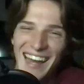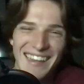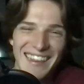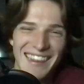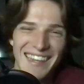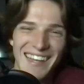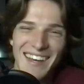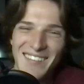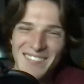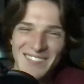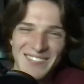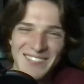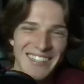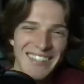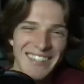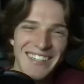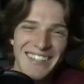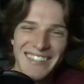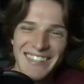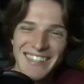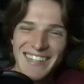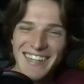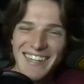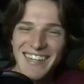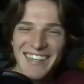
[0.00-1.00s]
love
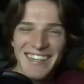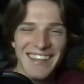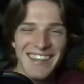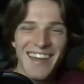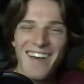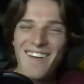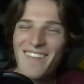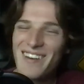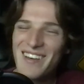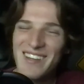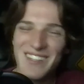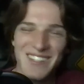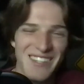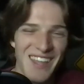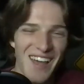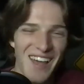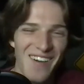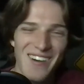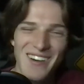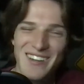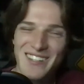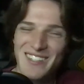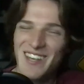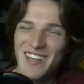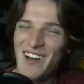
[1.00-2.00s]
Yeet.
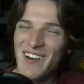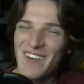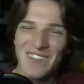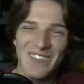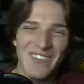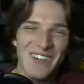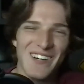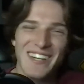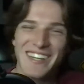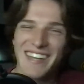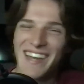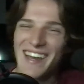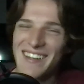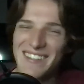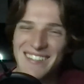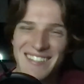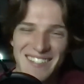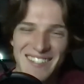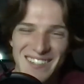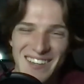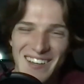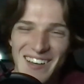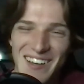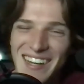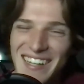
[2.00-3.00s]
That was our workout
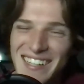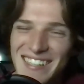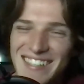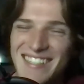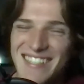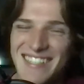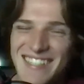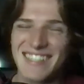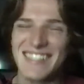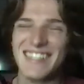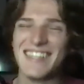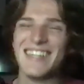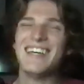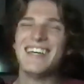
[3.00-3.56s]
songs.